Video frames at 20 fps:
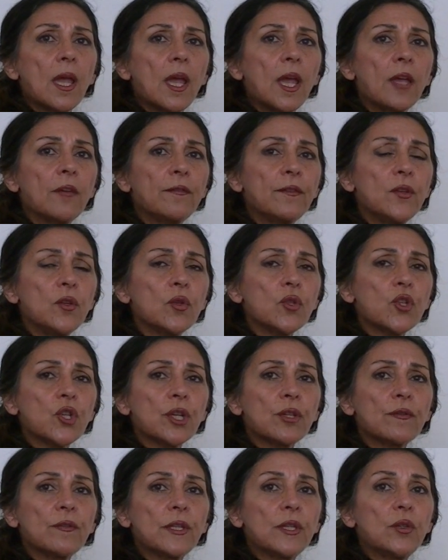A
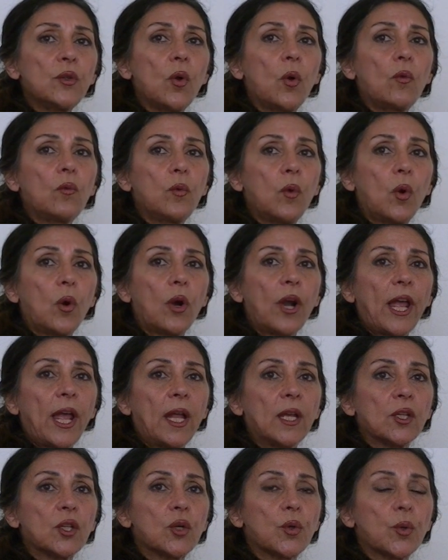future with no war
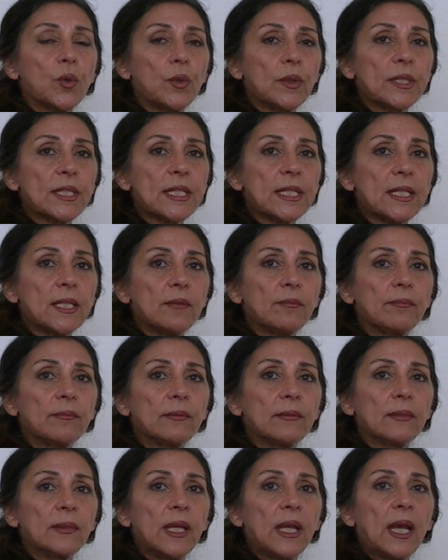and cruelty.
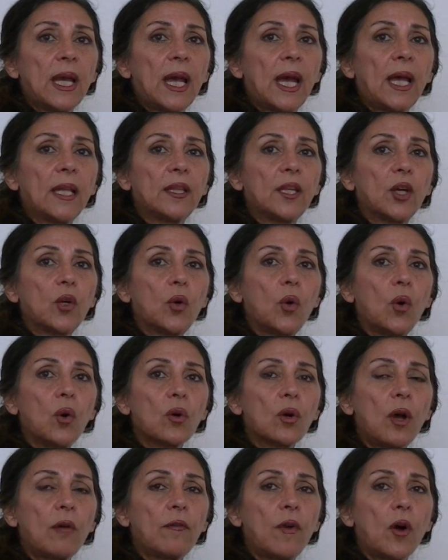At the
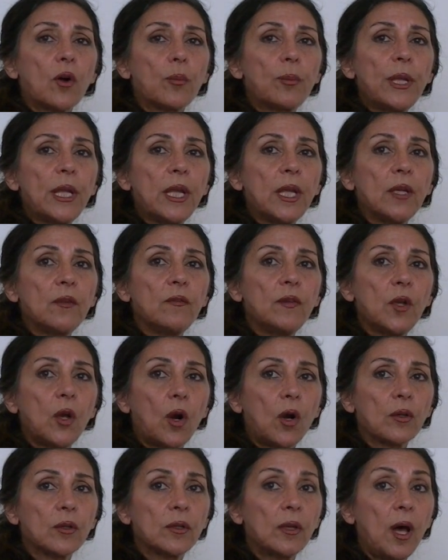core of our being, we
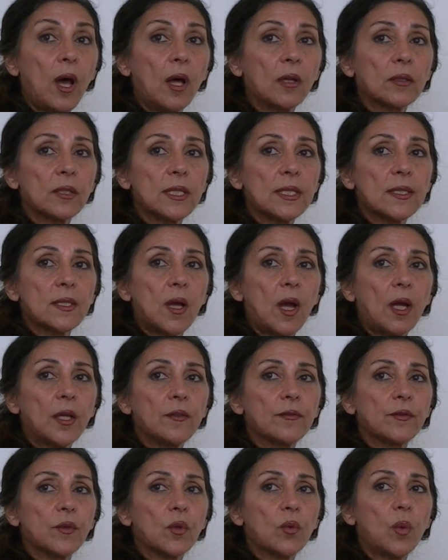are not
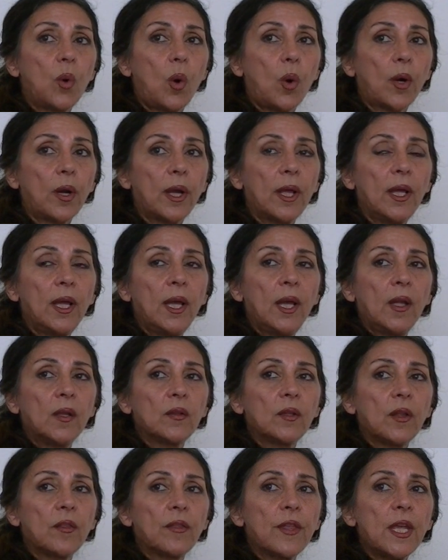designed for war.
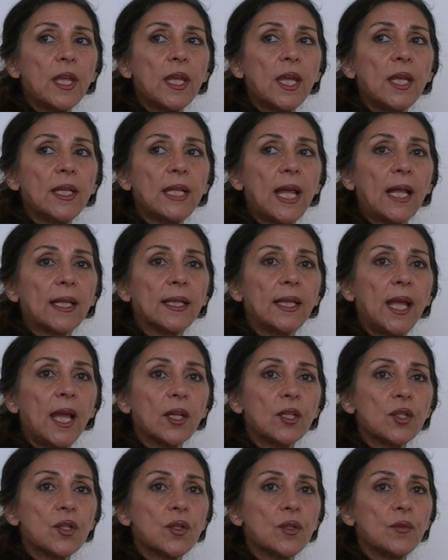The thinking that
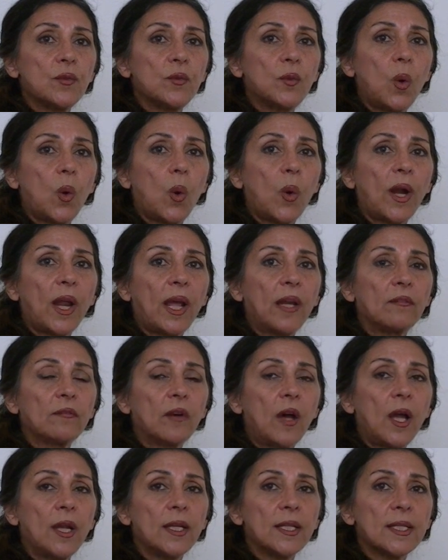led to war and
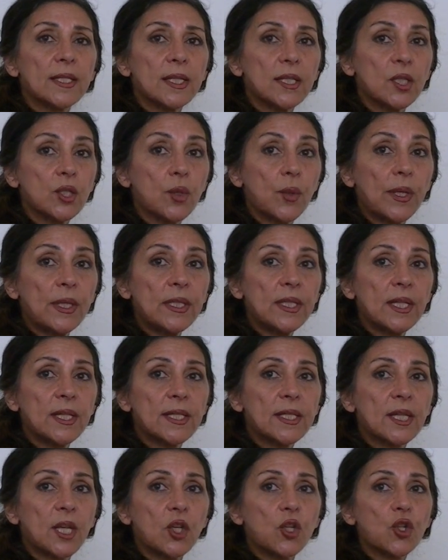violence in
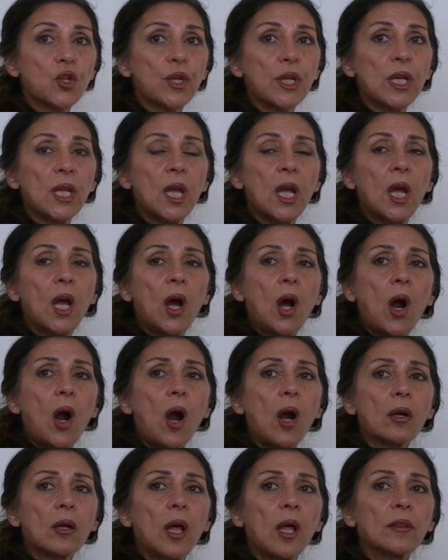20th century
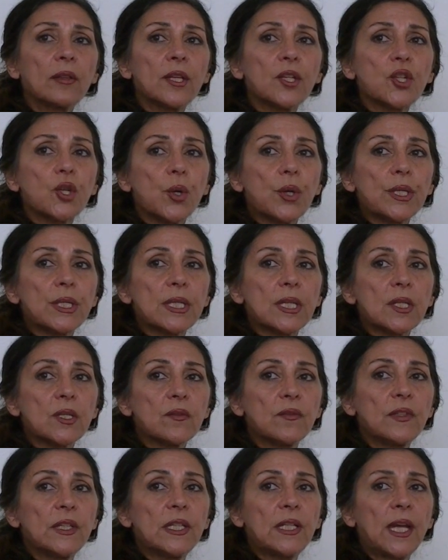are not the
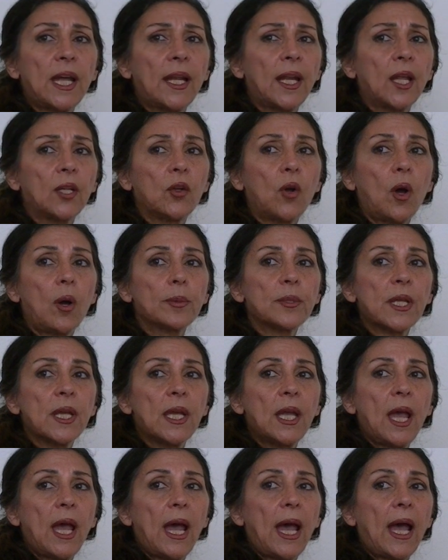choices we can adopt
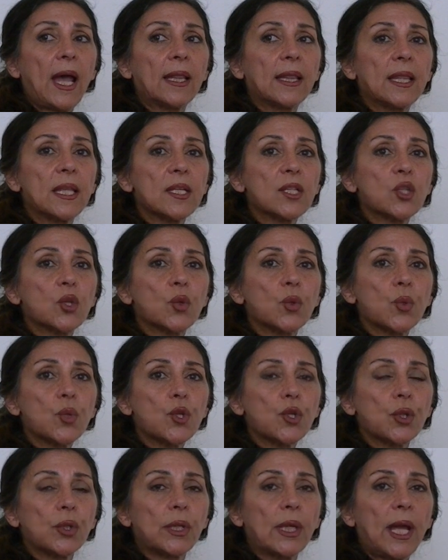at this
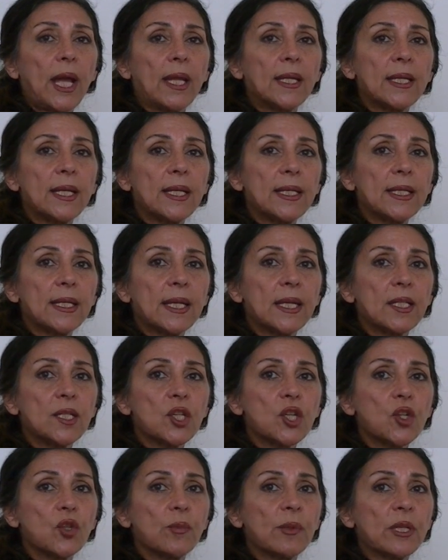crucial and delicate
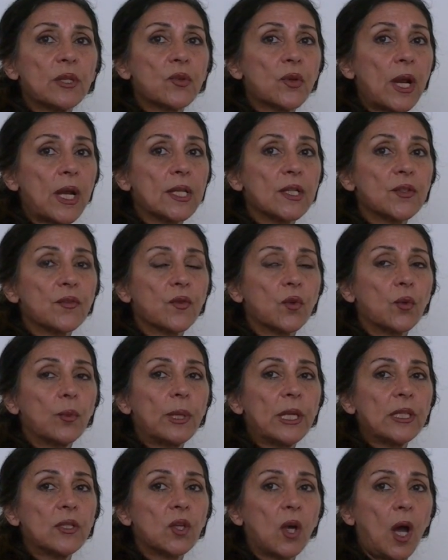human
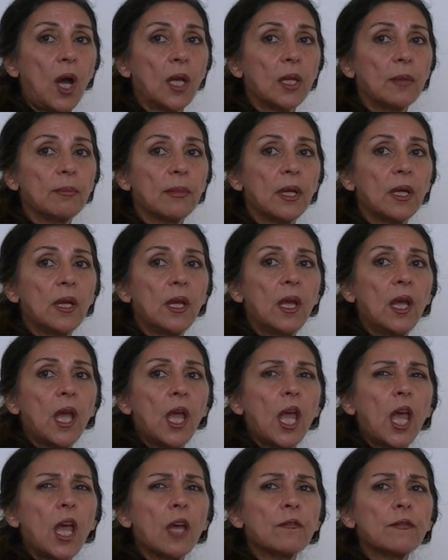transforming time.
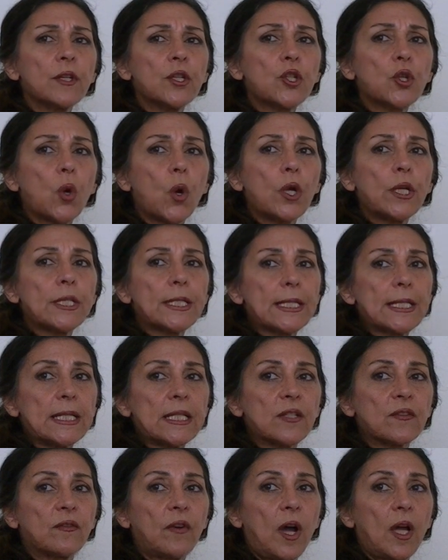Every choice
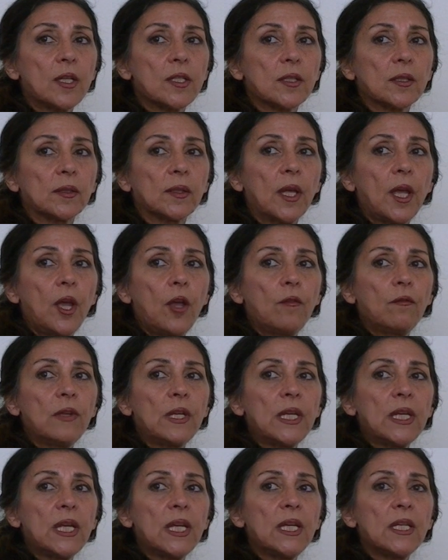is vital. We
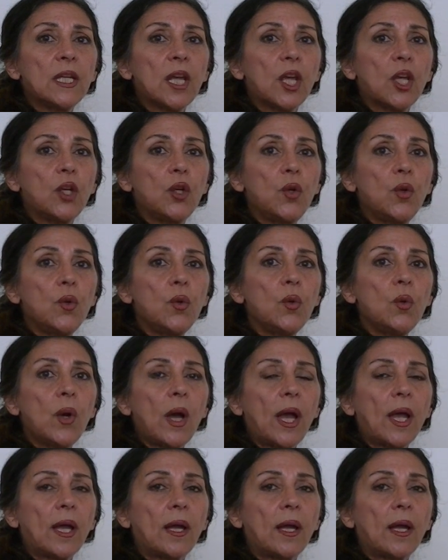need a new